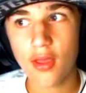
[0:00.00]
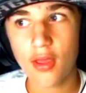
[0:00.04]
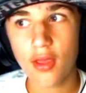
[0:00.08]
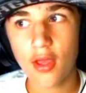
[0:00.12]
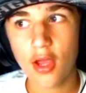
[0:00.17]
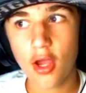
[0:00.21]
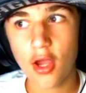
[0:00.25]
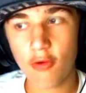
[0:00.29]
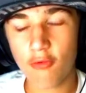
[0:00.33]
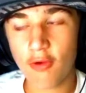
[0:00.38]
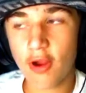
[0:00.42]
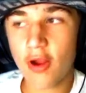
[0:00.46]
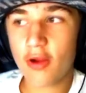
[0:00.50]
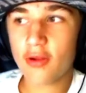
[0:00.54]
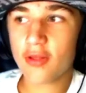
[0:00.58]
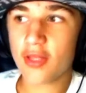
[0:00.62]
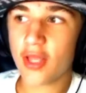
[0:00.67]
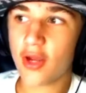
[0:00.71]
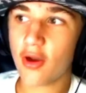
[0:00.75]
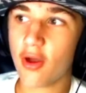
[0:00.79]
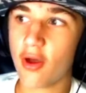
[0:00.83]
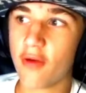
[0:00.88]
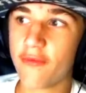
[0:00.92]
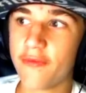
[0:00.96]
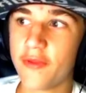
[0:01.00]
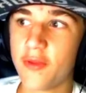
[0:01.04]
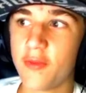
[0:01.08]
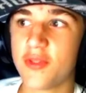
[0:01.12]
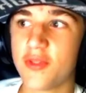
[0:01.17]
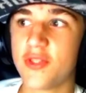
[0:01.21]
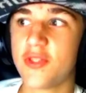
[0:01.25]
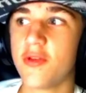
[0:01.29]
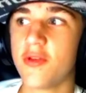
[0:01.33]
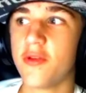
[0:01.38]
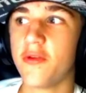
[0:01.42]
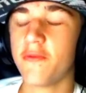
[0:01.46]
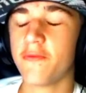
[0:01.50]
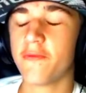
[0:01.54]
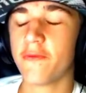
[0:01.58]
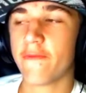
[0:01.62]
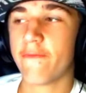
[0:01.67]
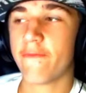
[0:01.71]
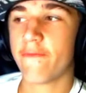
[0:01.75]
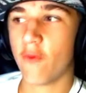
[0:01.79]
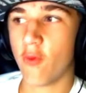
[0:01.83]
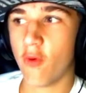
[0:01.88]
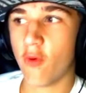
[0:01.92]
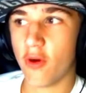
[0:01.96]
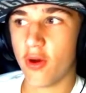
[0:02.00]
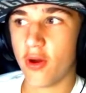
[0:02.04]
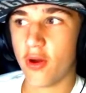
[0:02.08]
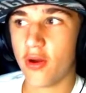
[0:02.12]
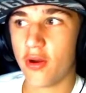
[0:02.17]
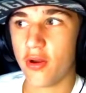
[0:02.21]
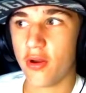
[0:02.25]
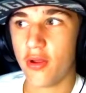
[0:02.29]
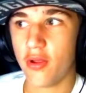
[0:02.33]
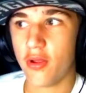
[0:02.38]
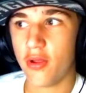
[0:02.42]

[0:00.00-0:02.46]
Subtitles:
Herrera led off. He was 2 for 4.